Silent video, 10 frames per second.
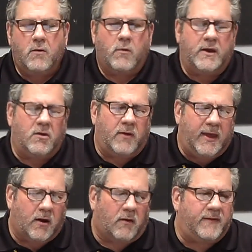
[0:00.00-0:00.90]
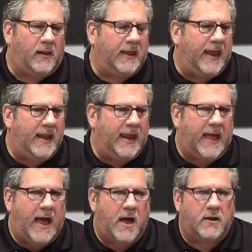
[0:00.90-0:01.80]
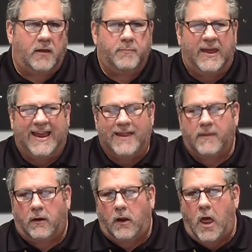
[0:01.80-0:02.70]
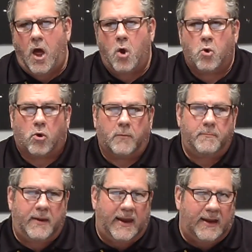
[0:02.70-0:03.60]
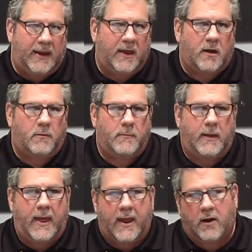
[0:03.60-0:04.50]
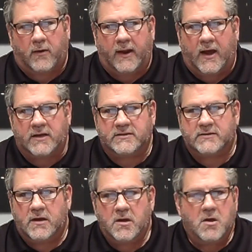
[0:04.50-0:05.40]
when you hear of Allegheny County being in the low or medium areas,